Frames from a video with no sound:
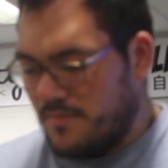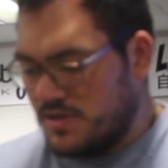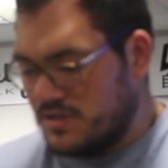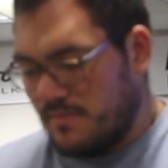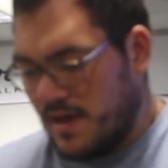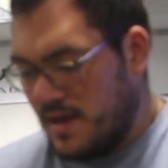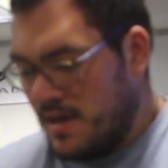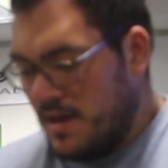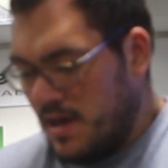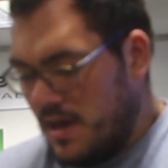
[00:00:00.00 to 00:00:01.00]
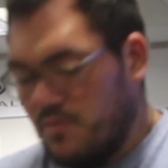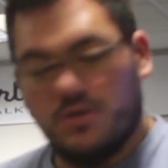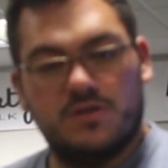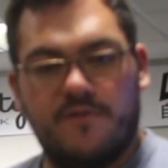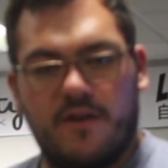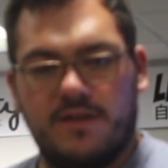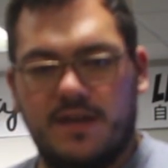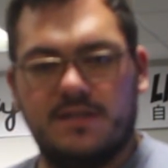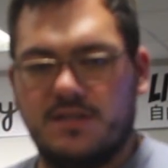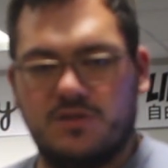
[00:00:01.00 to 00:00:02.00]
I must admit it was very
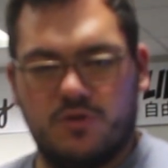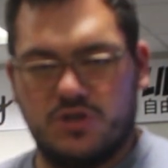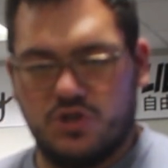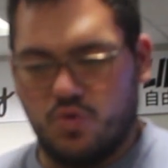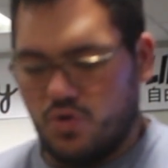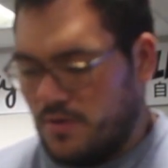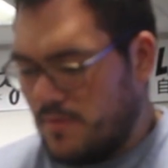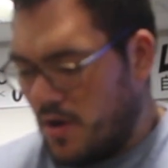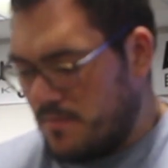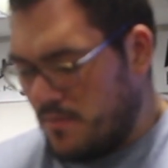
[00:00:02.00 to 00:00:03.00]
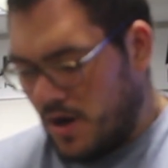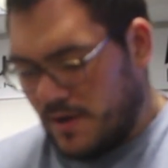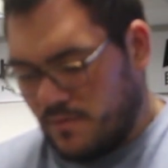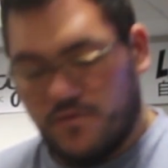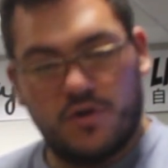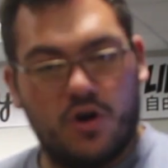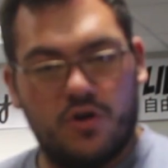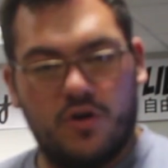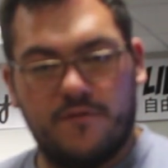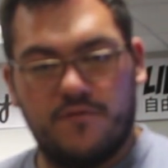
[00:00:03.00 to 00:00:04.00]
easy to install on mine. We took it
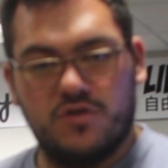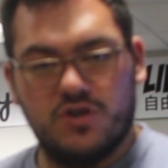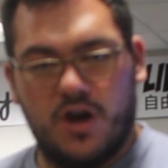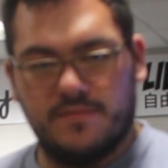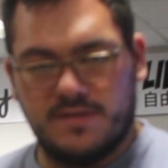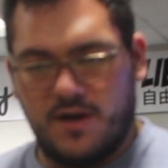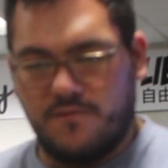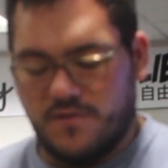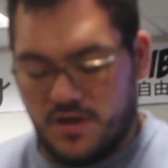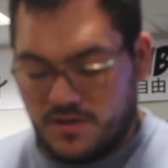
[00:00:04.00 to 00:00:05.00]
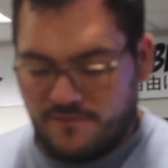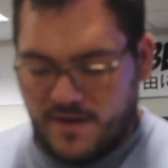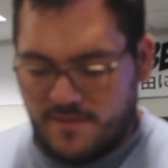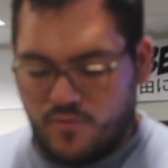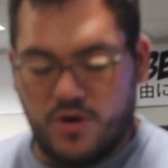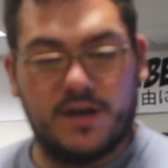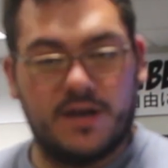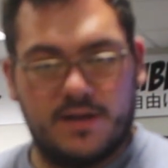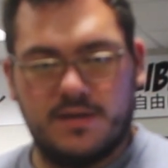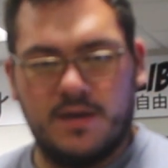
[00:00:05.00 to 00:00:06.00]
on off a few times now for development
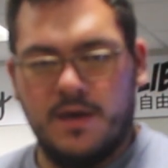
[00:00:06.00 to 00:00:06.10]
work, and